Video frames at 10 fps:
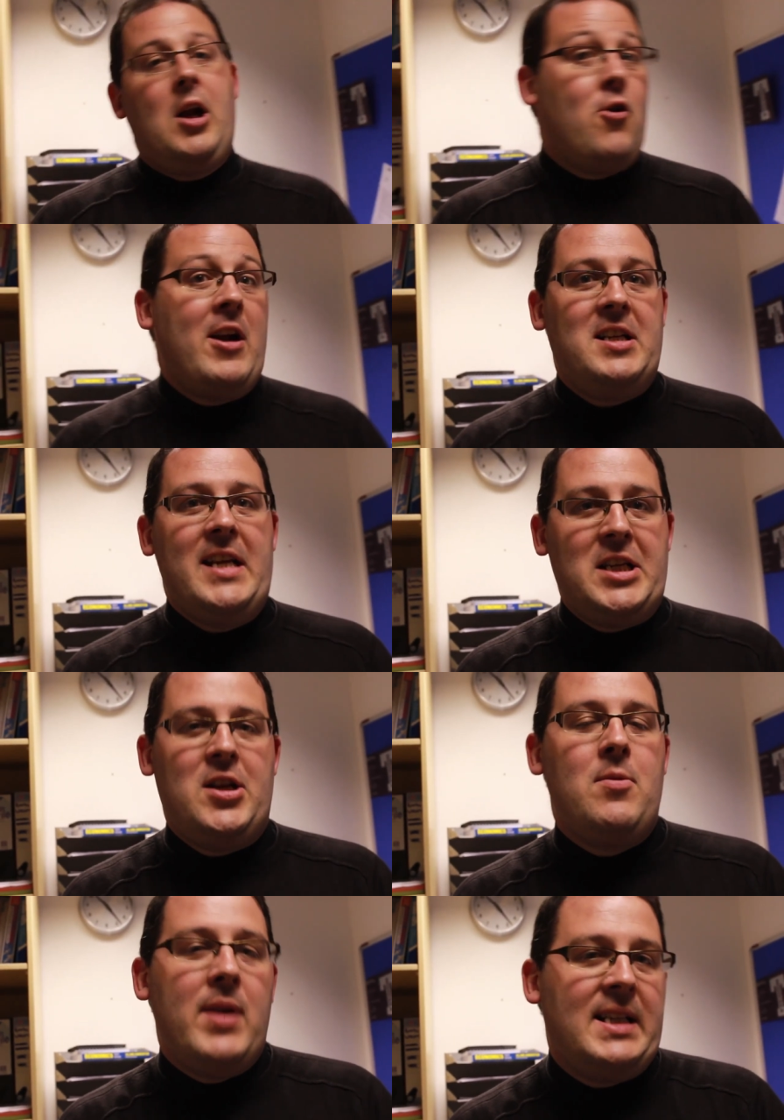
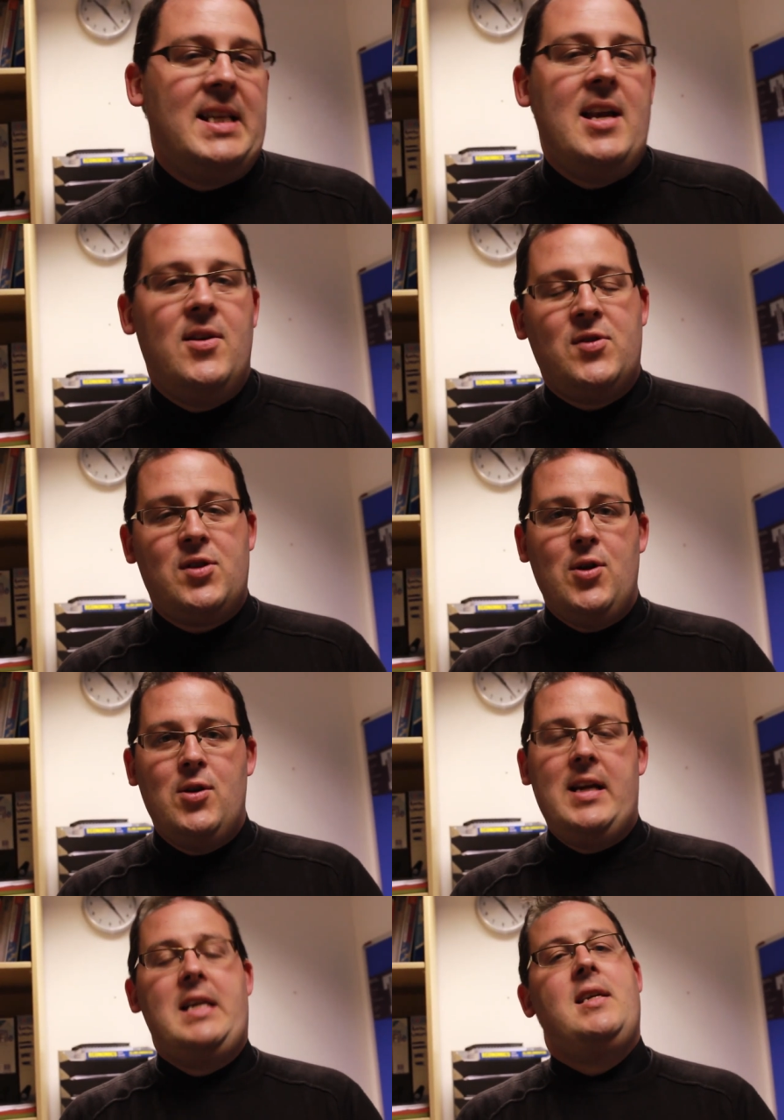Congratulations on making to the end of
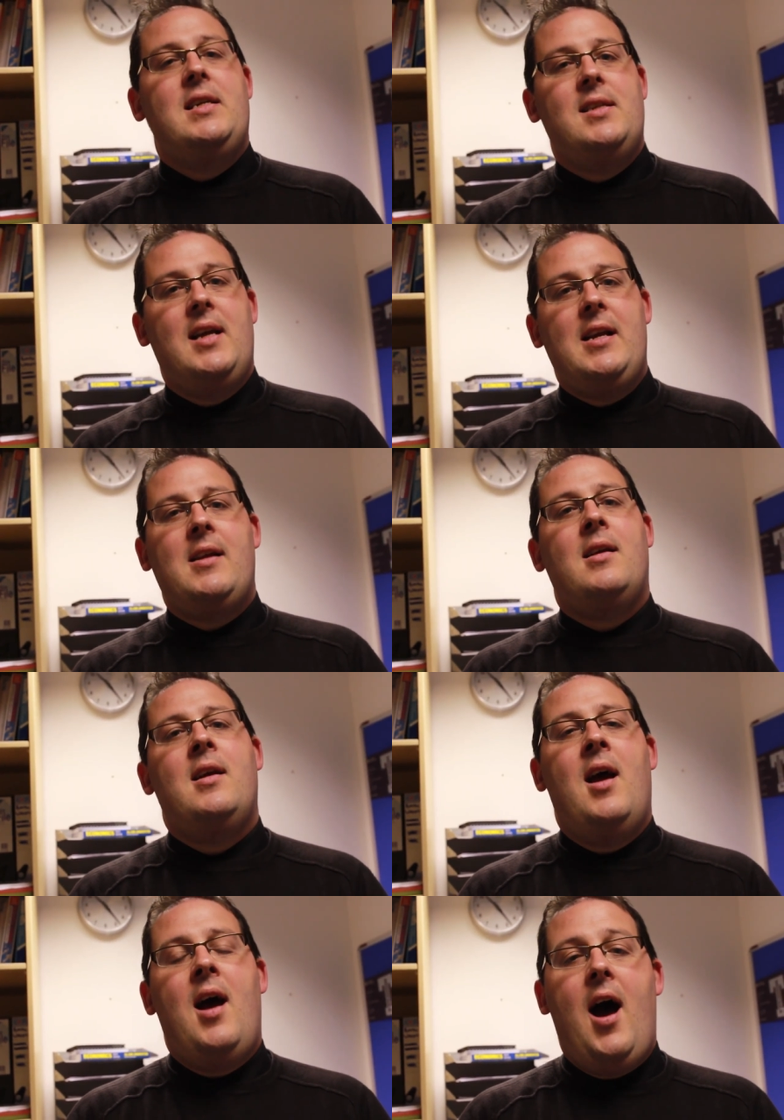school year 13.
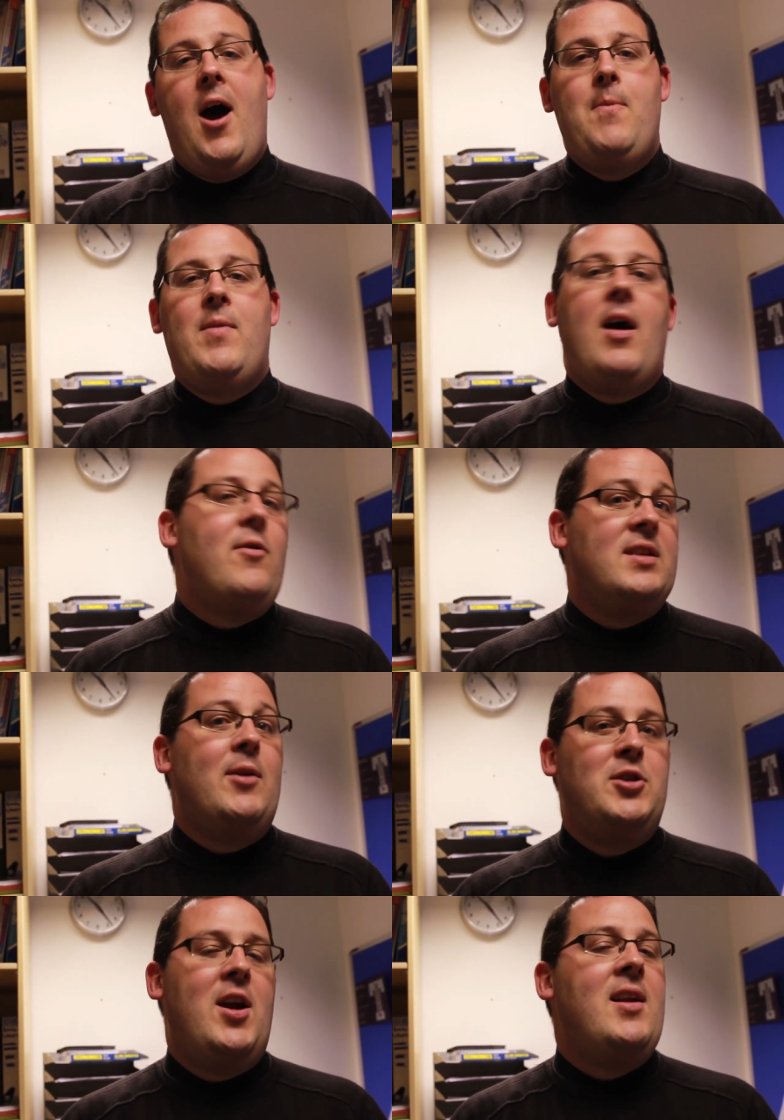Um,
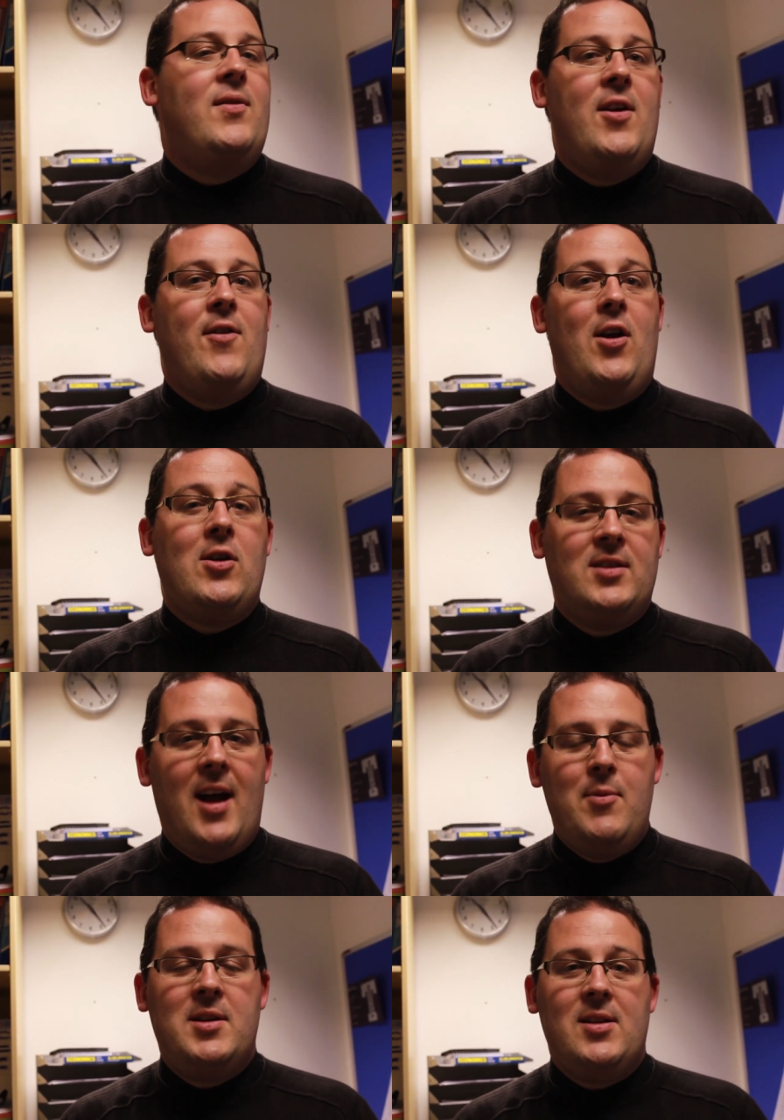obviously I was your head year for a long
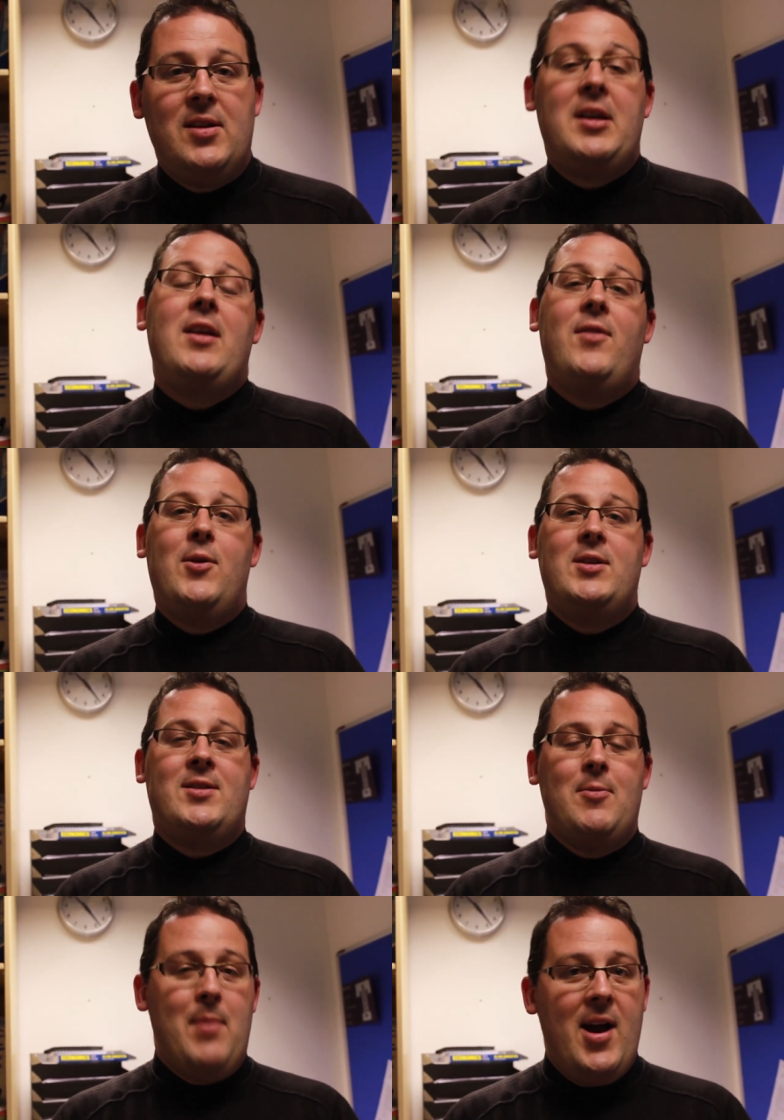time and still think of you
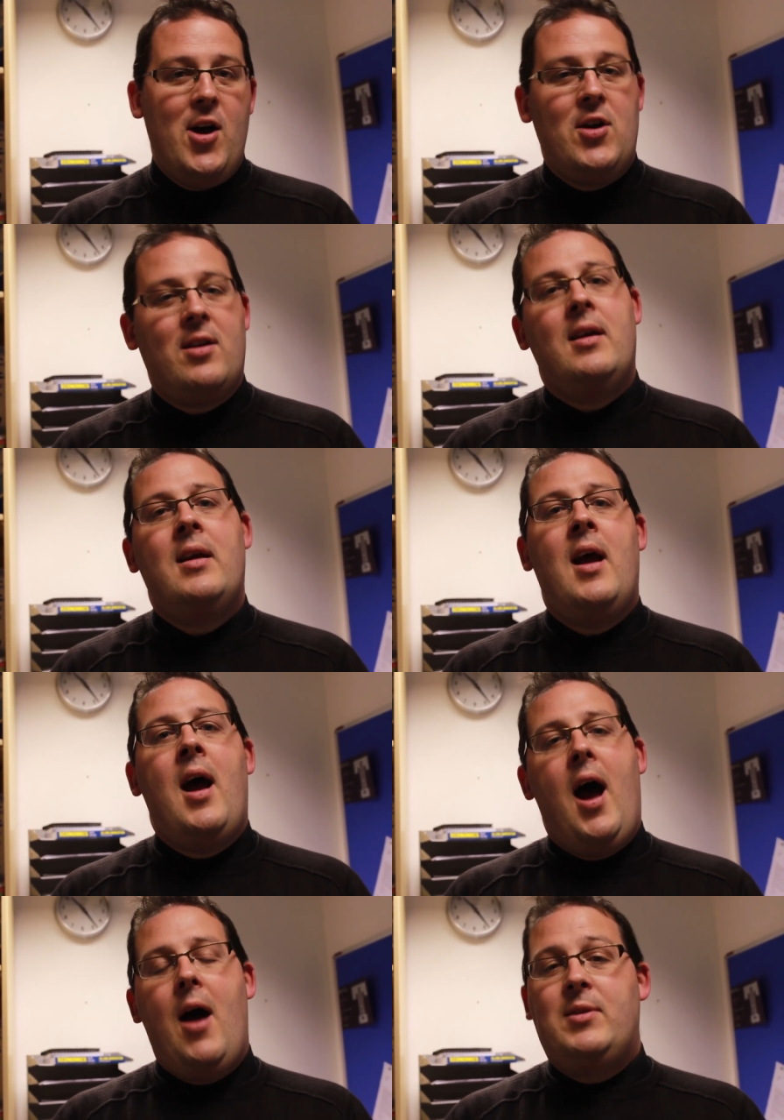as my own.
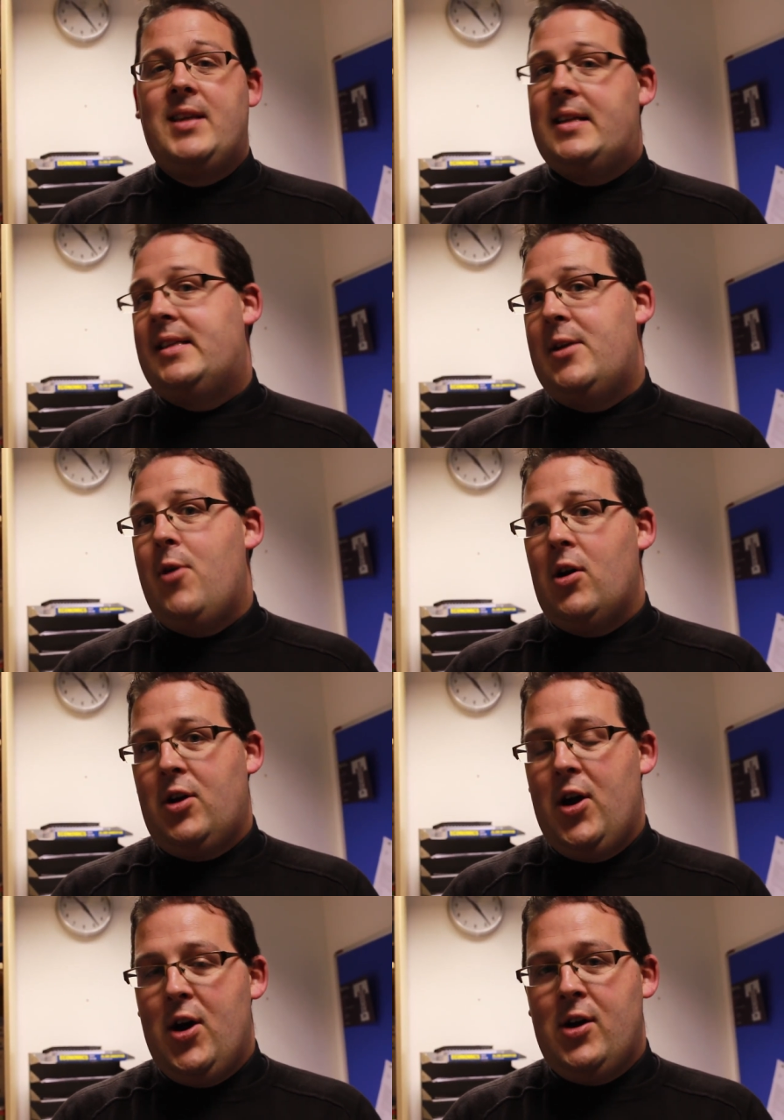Uh, but sad to see you all
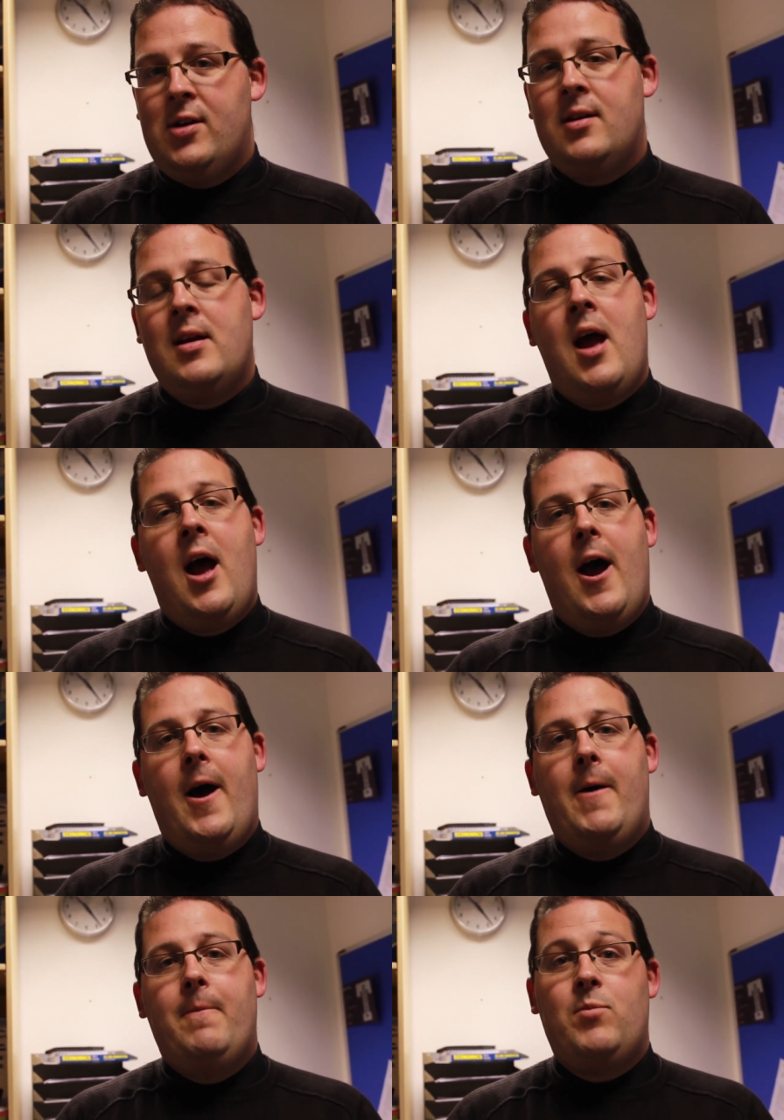go.
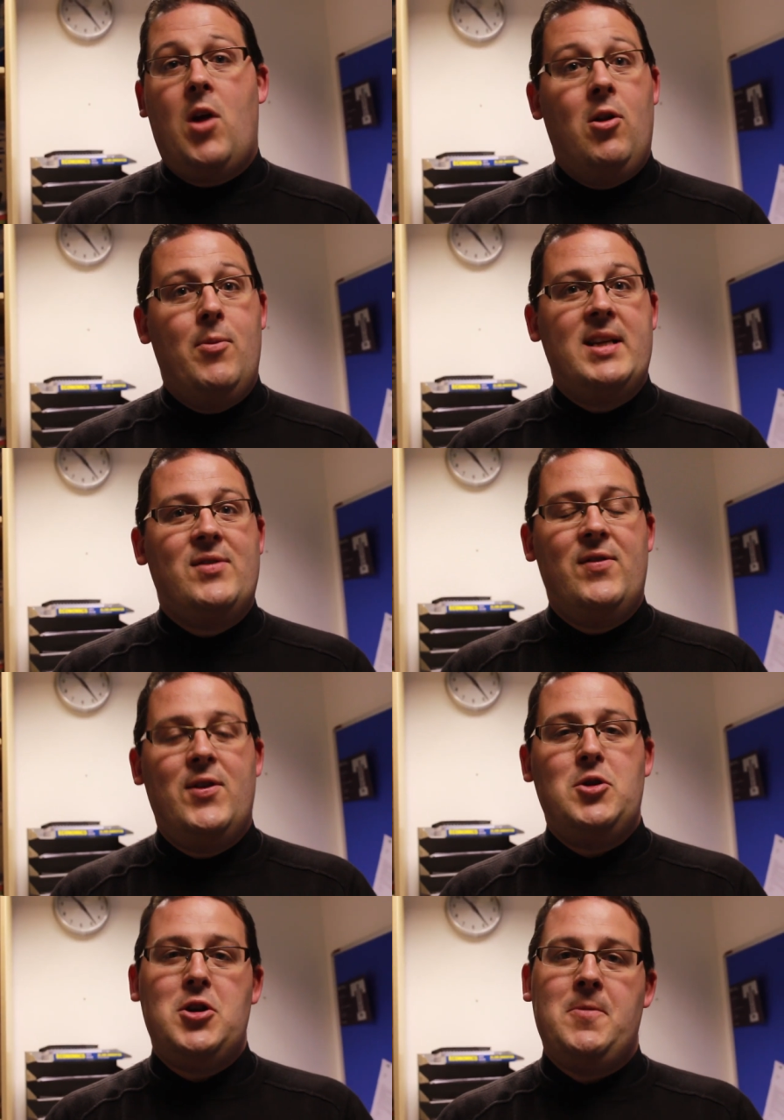All the best for the
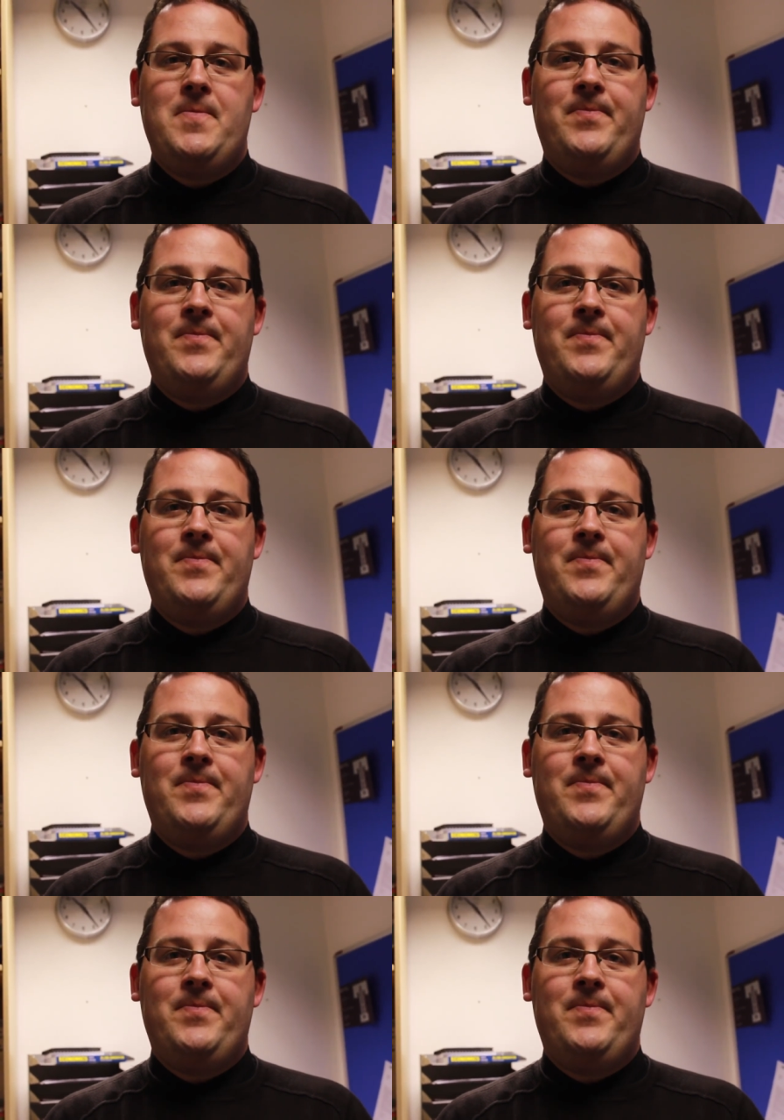future.